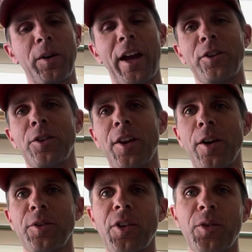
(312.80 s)
yeah, it turns out
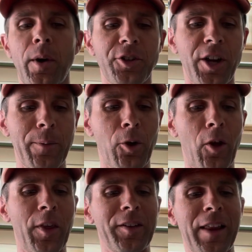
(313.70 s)
it was a square-shaped
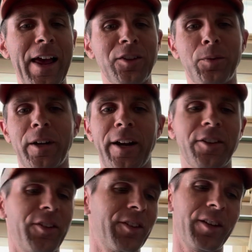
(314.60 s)
hole. This last one I
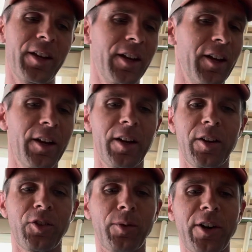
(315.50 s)
just
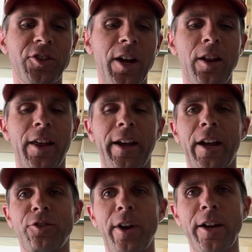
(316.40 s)
stretched out like
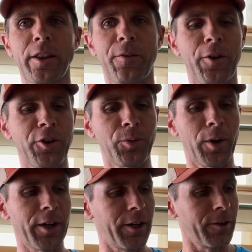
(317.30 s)
I tried on the first
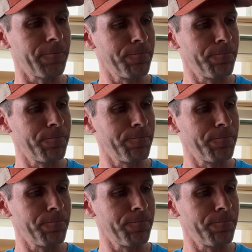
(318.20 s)
one, and